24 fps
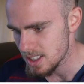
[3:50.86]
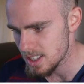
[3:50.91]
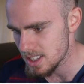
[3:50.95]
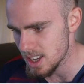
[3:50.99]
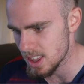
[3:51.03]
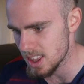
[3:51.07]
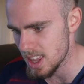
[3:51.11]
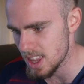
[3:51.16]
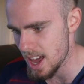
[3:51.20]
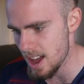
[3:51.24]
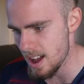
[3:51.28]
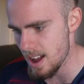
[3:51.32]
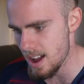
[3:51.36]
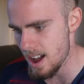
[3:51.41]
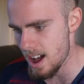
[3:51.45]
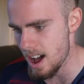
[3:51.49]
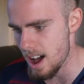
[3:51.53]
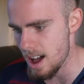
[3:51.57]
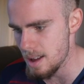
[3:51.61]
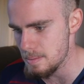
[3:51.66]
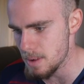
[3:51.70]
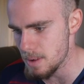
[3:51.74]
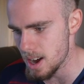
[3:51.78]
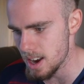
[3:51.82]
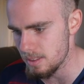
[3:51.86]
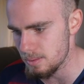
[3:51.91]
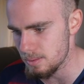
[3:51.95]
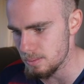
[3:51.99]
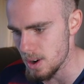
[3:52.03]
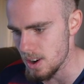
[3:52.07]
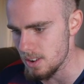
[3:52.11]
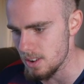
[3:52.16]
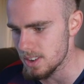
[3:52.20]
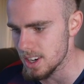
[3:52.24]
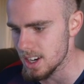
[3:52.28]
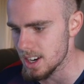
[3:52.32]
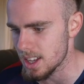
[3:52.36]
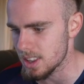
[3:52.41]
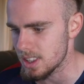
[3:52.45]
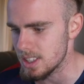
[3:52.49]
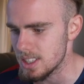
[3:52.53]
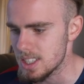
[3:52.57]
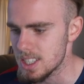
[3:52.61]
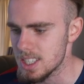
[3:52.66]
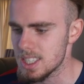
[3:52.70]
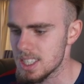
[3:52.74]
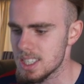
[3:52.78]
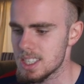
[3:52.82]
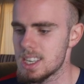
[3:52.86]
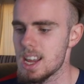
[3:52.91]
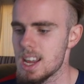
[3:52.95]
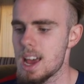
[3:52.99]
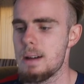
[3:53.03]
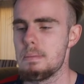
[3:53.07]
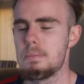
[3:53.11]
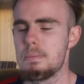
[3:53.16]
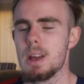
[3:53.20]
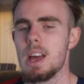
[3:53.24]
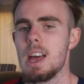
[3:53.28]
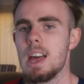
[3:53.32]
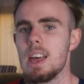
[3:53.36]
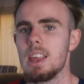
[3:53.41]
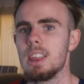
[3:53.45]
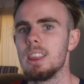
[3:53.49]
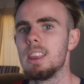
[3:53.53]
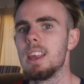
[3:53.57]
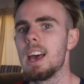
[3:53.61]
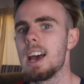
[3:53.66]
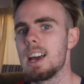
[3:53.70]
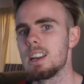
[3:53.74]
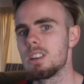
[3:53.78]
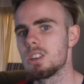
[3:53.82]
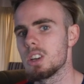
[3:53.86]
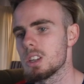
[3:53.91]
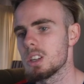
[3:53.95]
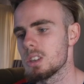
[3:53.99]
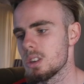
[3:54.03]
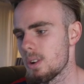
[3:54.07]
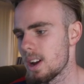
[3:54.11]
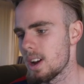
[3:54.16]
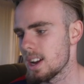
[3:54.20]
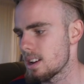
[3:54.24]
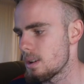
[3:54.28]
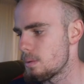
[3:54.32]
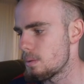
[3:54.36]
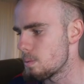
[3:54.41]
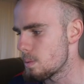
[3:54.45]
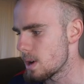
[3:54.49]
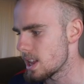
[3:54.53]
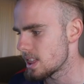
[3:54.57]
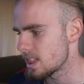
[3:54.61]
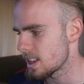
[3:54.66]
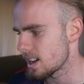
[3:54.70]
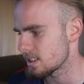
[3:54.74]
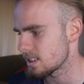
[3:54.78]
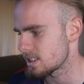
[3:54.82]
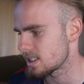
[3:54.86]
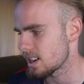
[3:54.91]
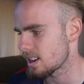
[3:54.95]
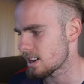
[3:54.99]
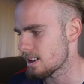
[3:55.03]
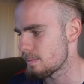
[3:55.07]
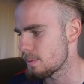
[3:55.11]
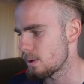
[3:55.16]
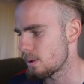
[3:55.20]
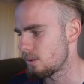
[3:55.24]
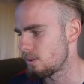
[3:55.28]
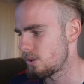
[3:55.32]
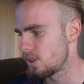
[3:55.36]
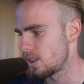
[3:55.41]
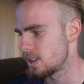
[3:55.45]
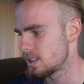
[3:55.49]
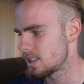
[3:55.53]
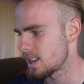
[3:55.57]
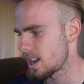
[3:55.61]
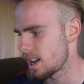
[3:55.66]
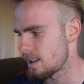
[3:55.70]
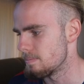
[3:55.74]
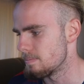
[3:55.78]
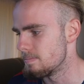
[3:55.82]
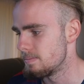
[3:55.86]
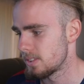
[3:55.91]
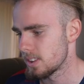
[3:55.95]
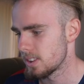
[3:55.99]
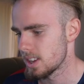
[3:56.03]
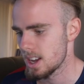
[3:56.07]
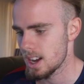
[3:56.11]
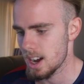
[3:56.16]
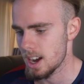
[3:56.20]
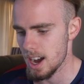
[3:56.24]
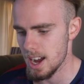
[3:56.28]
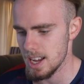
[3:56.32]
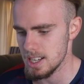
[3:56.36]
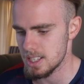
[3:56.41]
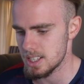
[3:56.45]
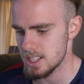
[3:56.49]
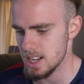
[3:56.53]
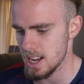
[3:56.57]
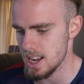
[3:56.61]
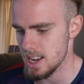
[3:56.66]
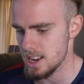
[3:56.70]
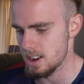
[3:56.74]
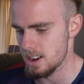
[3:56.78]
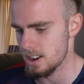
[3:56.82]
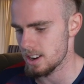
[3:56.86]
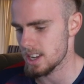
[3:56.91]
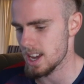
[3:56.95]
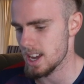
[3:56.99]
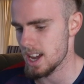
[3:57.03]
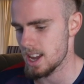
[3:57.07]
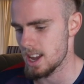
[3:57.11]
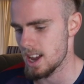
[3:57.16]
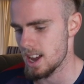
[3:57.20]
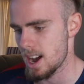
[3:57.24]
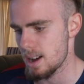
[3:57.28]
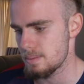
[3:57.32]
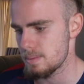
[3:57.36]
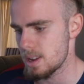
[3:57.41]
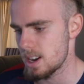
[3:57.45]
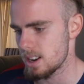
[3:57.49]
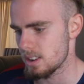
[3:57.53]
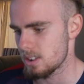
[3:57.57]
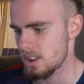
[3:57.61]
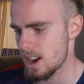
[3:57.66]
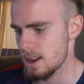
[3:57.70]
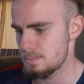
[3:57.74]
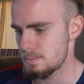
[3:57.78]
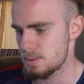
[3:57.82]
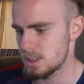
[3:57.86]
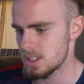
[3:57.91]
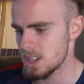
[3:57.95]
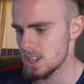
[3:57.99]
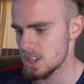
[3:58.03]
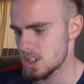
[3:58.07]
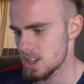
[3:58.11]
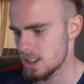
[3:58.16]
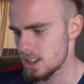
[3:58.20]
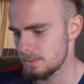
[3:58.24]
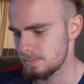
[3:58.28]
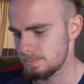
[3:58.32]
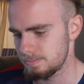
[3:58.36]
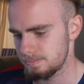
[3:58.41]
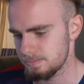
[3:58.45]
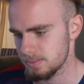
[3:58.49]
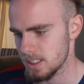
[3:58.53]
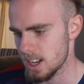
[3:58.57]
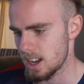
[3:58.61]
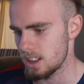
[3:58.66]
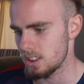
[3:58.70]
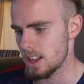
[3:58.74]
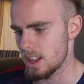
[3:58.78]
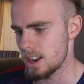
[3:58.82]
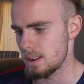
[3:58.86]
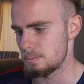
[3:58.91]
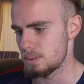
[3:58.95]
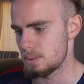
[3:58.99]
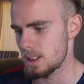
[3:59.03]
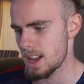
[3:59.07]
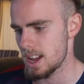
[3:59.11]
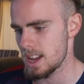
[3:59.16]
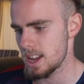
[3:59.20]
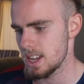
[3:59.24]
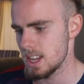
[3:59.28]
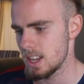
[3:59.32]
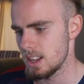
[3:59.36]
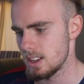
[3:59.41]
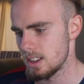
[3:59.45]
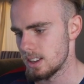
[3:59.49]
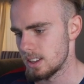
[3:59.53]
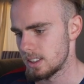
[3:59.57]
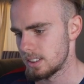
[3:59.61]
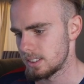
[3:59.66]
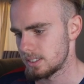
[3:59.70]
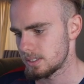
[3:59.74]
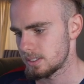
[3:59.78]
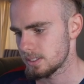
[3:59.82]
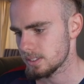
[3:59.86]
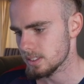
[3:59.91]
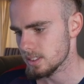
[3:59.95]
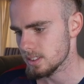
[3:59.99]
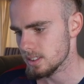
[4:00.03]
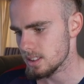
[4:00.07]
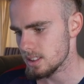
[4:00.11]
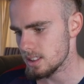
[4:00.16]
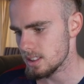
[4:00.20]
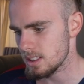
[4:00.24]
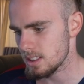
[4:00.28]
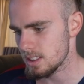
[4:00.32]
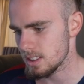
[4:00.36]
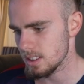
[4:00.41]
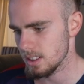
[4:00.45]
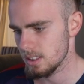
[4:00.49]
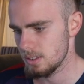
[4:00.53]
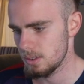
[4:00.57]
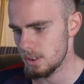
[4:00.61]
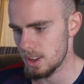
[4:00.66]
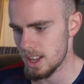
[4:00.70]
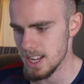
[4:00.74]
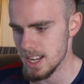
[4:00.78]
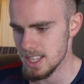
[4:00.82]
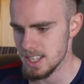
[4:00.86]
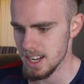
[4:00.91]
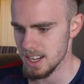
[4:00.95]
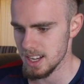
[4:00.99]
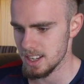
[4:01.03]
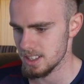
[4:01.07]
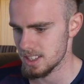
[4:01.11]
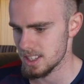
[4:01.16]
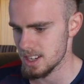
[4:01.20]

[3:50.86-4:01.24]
to there, I might have moved another step there just so I can win that second ball for the team. I see, okay, I'm in a great position. I'll let it play. Well, I take a